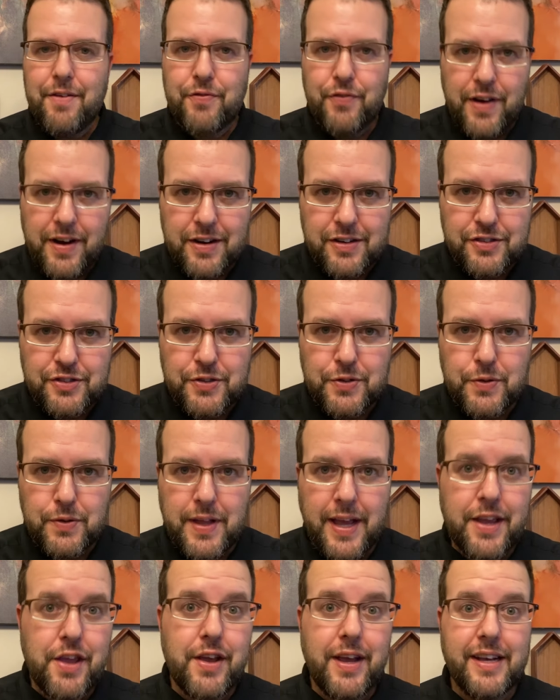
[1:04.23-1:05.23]
FragranceDoud.
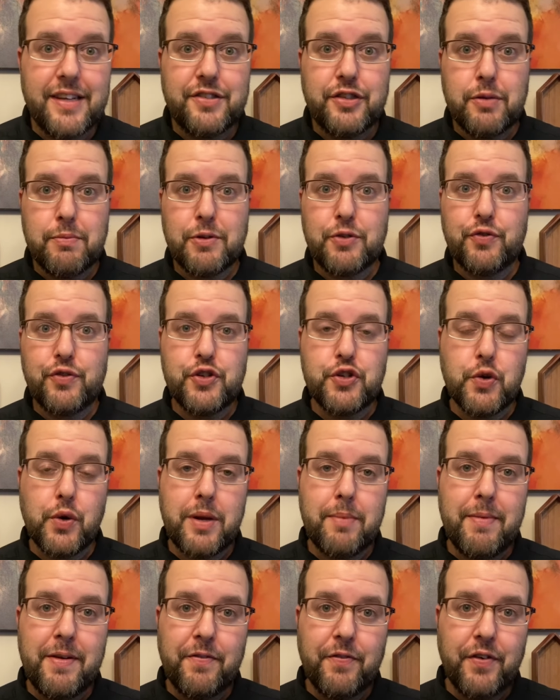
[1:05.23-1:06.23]
Thank you guys so much for
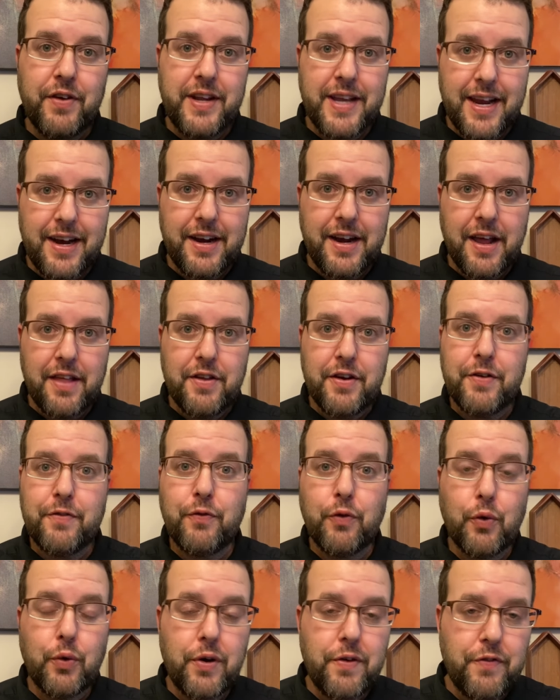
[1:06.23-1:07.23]
joining me for yet another
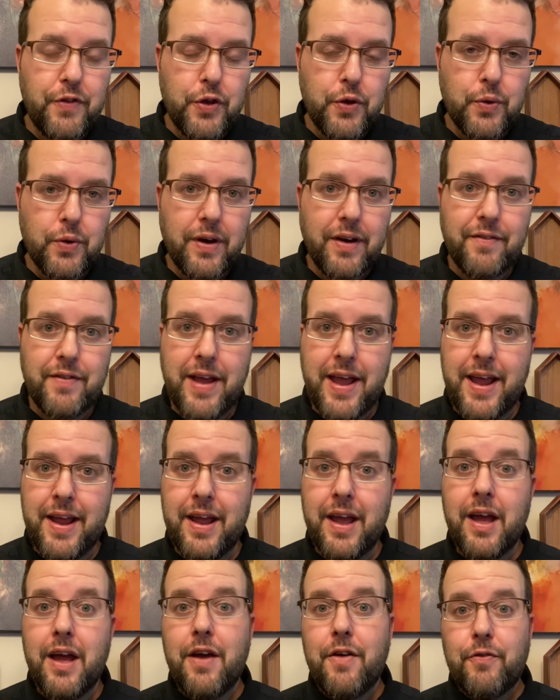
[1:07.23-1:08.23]
full review of a
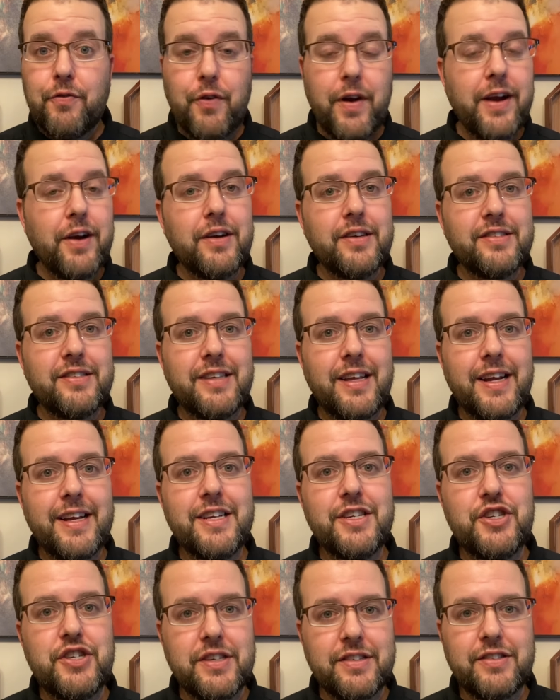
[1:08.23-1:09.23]
fragrance that I
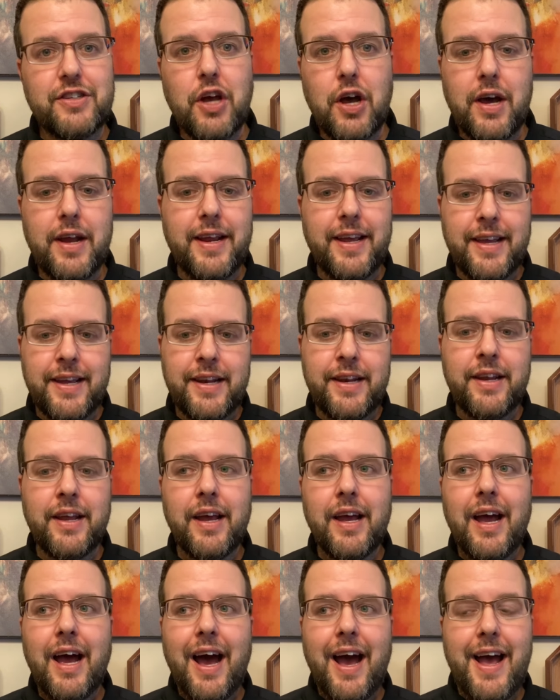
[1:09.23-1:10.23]
just got in.
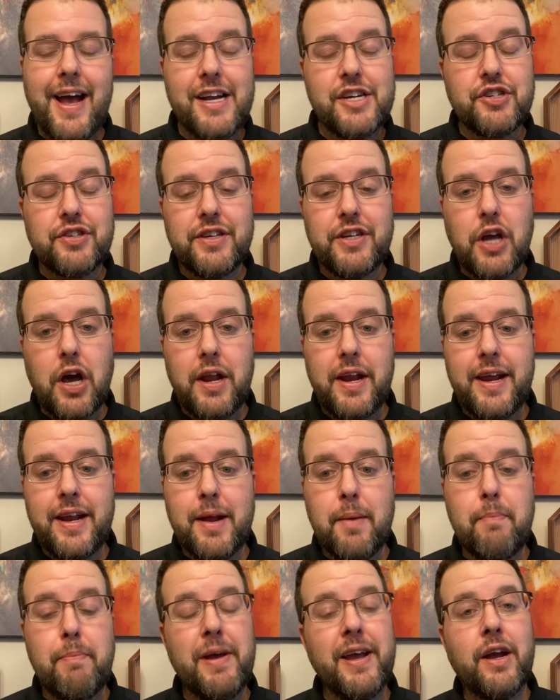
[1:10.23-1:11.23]
I actually got in
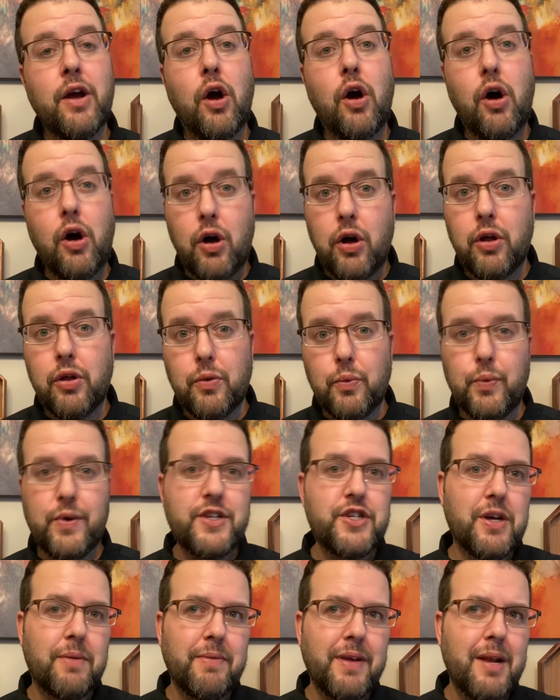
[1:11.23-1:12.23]
a big haul,
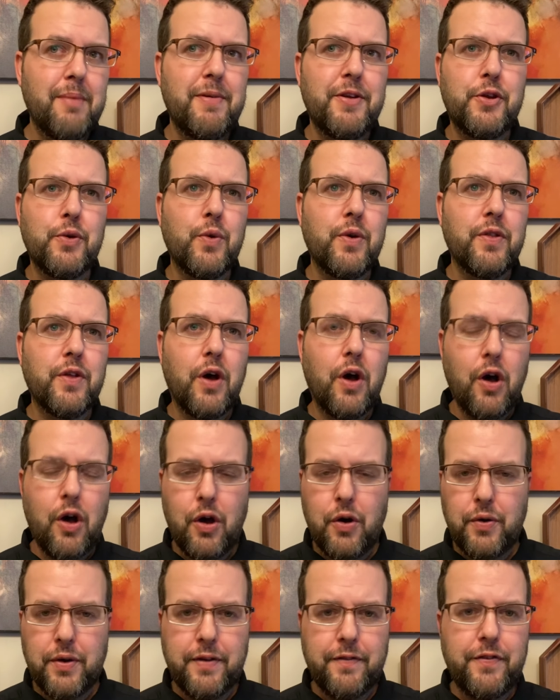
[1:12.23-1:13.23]
which I'm going to be doing the
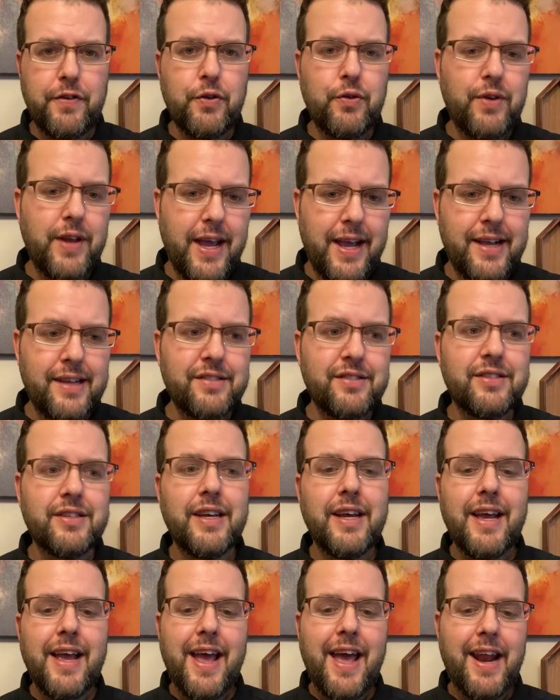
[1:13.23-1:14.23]
haul in a few days,
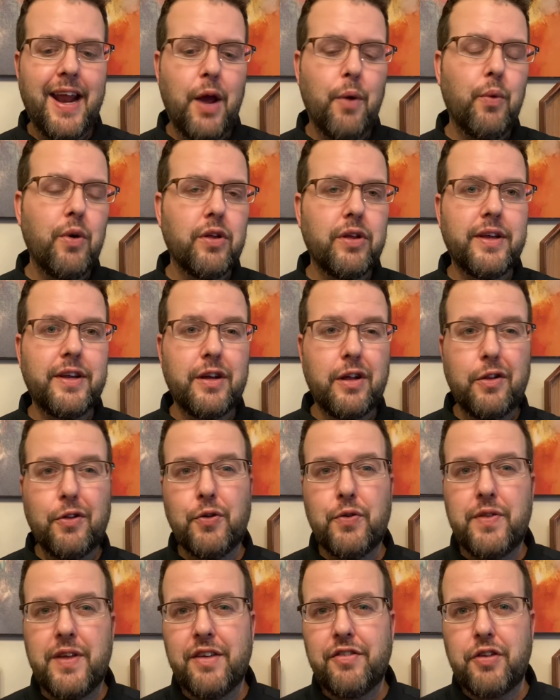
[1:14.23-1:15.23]
and I will
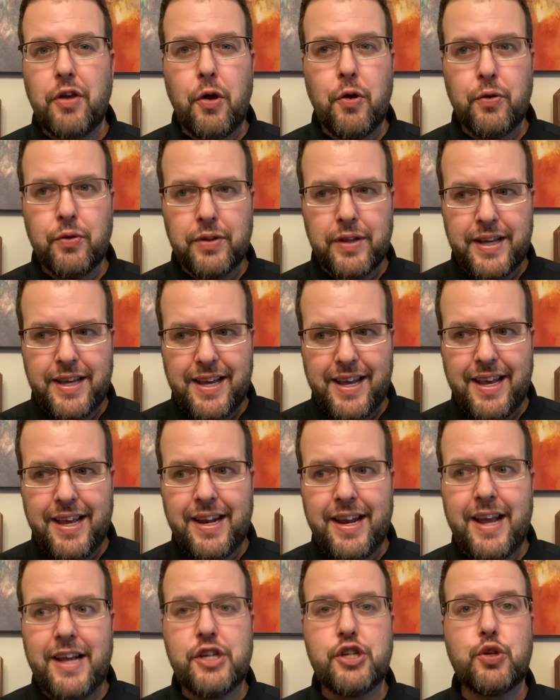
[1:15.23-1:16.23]
include this only in
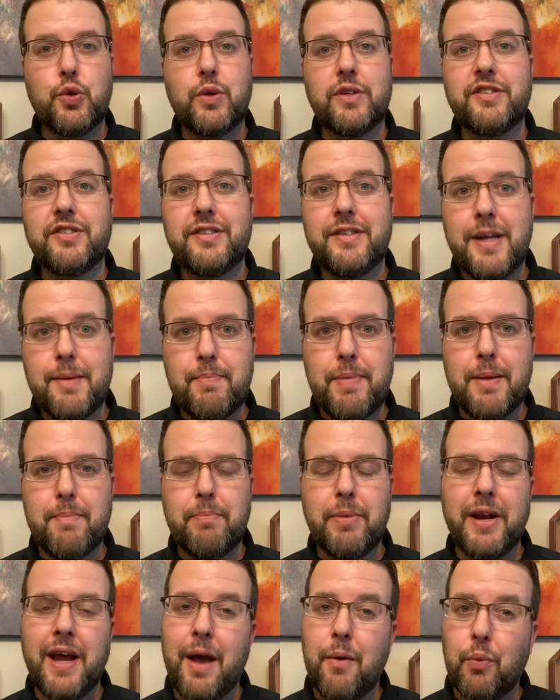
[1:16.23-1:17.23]
a short snippet,
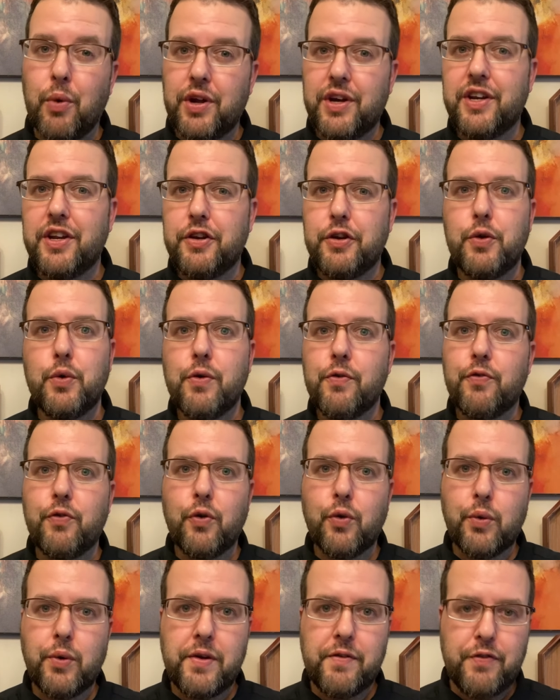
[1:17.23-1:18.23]
but I wanted to do a
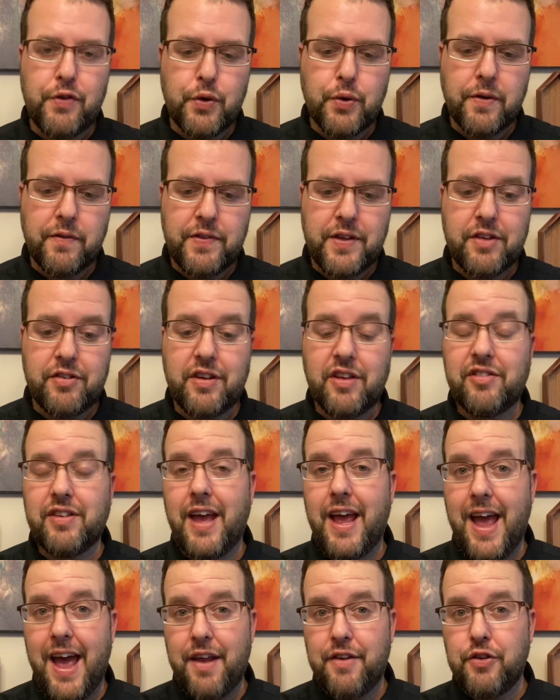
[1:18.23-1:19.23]
full review of this because
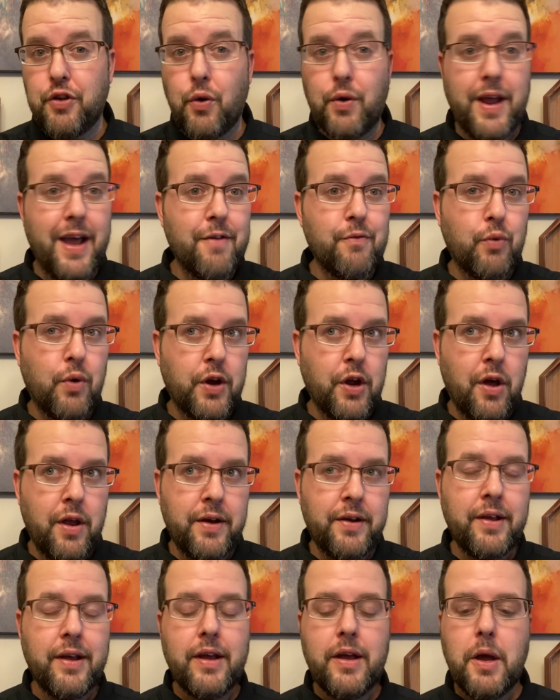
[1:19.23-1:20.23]
I don't have one
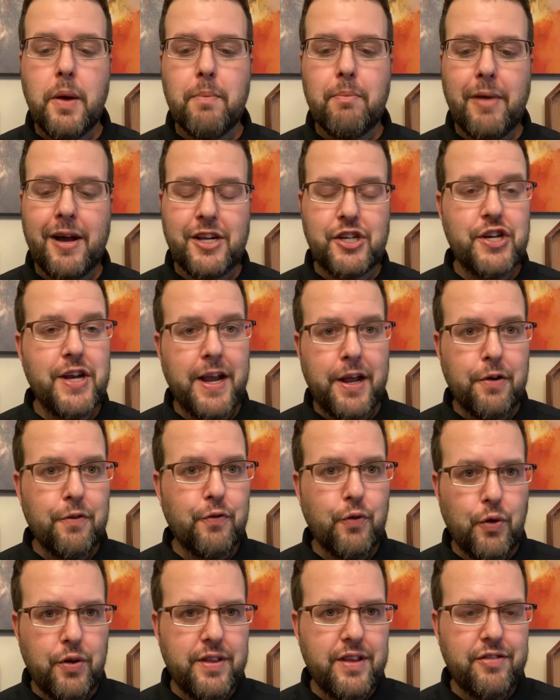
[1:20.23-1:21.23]
on my channel
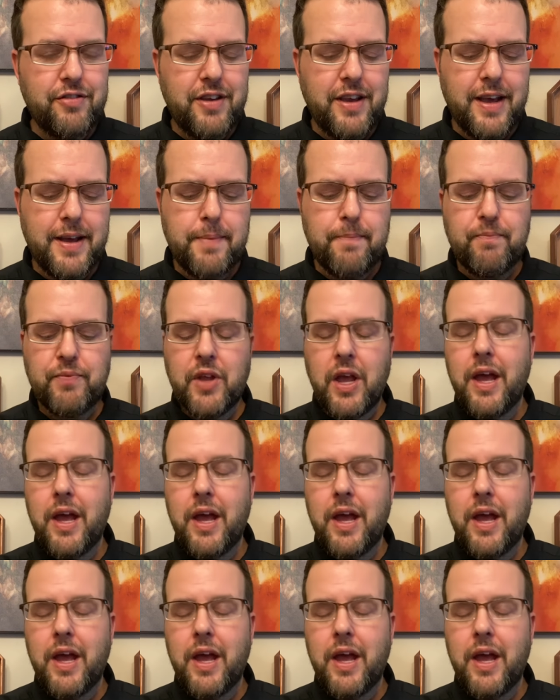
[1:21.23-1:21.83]
for this yet.